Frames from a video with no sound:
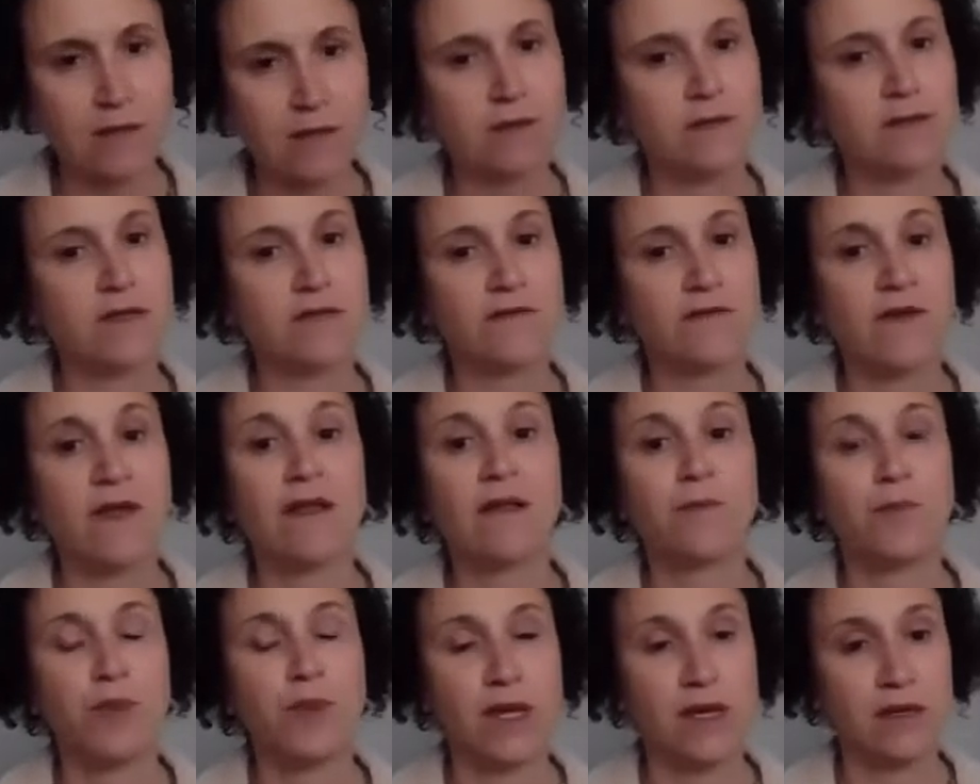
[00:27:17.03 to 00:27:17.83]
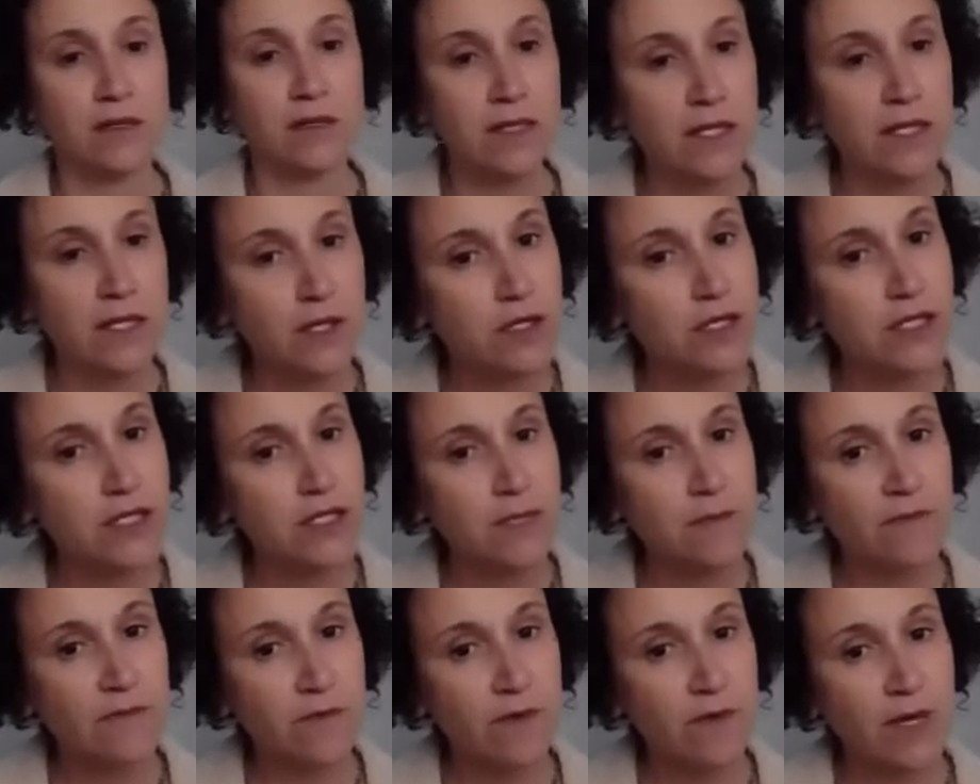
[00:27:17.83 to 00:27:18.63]
They're developing a
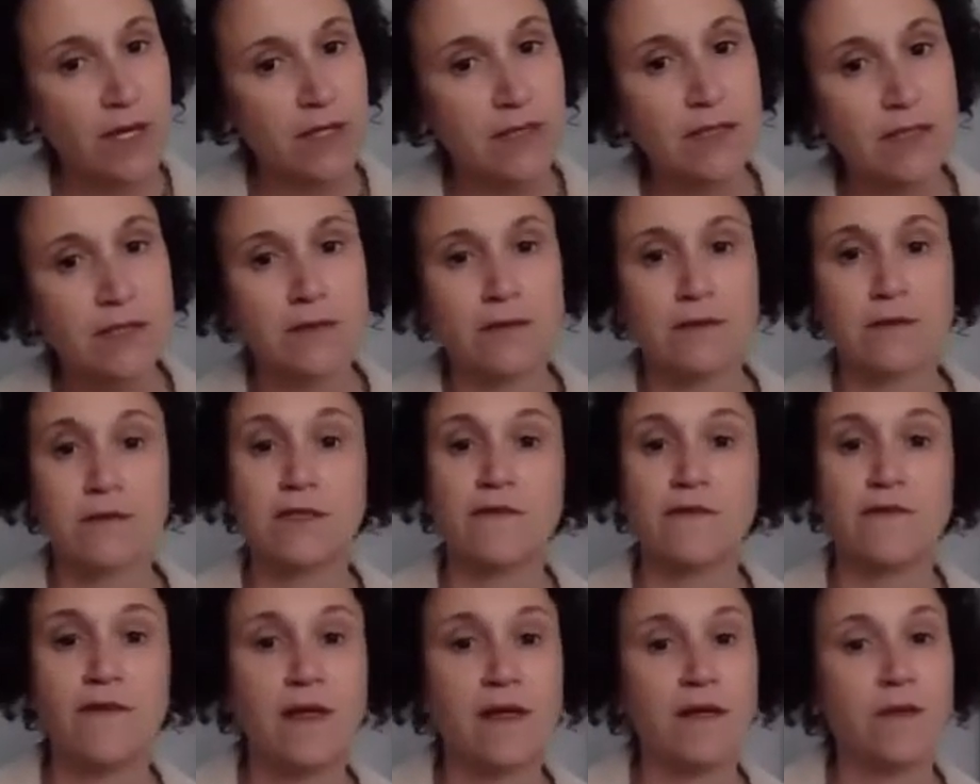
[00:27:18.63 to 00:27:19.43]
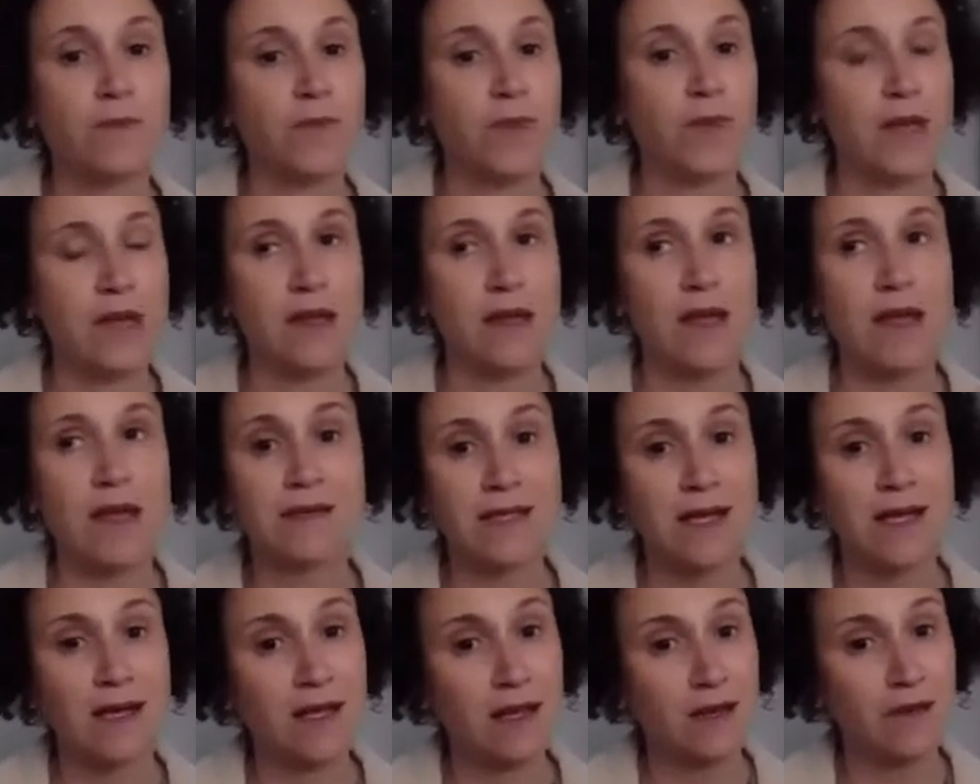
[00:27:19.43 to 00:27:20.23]
leadership voice. They're developing
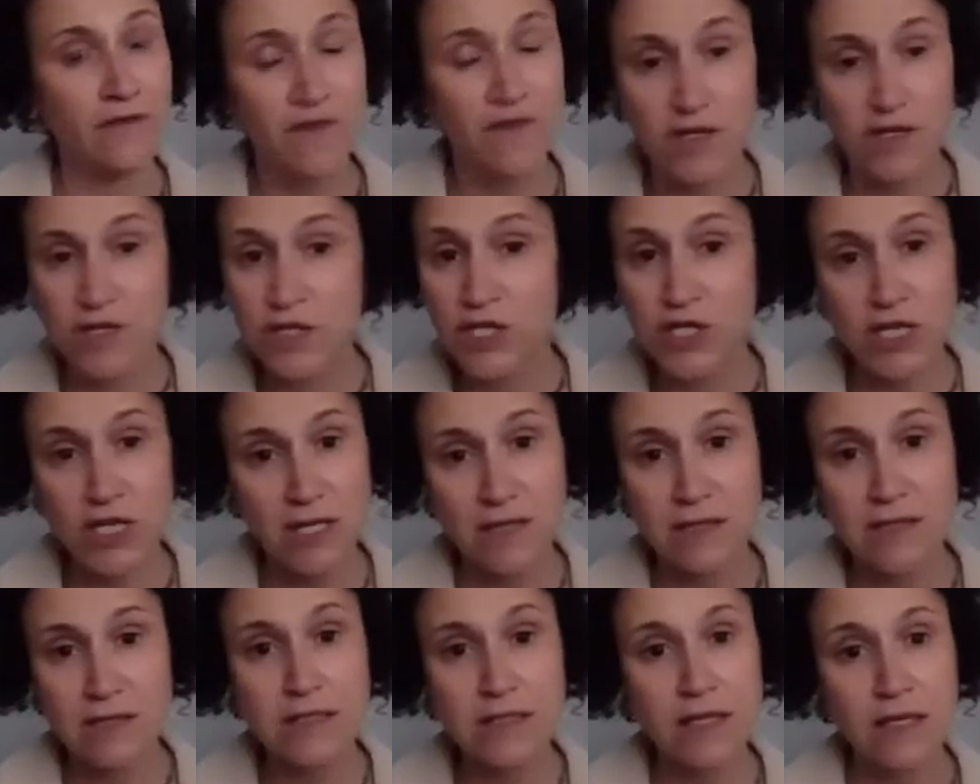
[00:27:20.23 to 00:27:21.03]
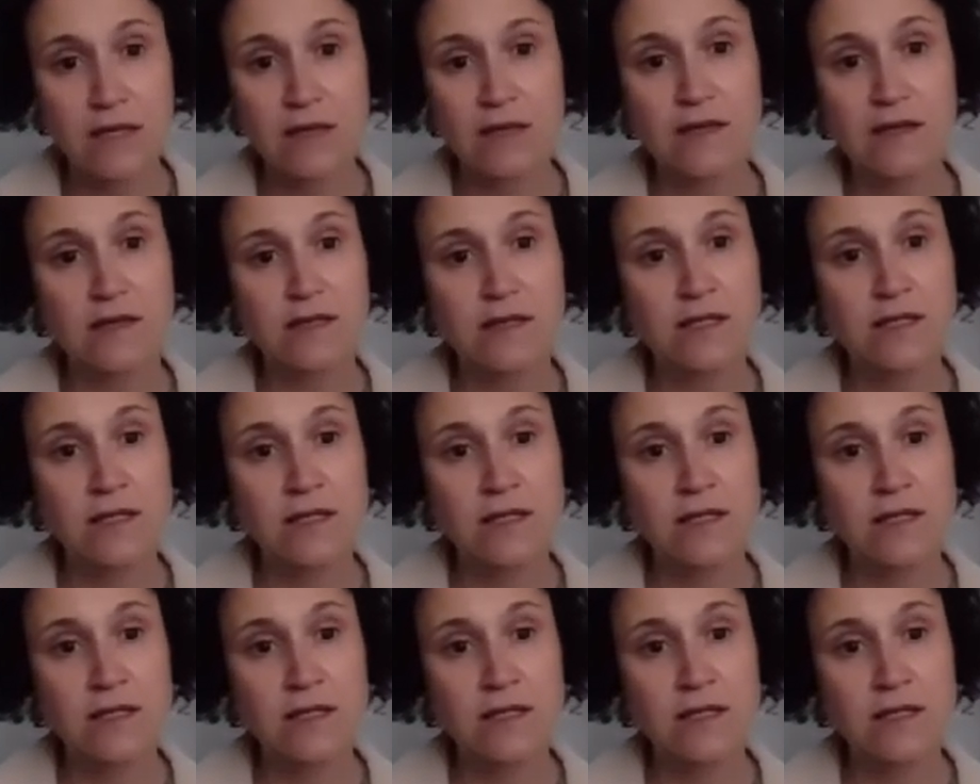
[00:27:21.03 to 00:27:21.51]
executive functioning skills.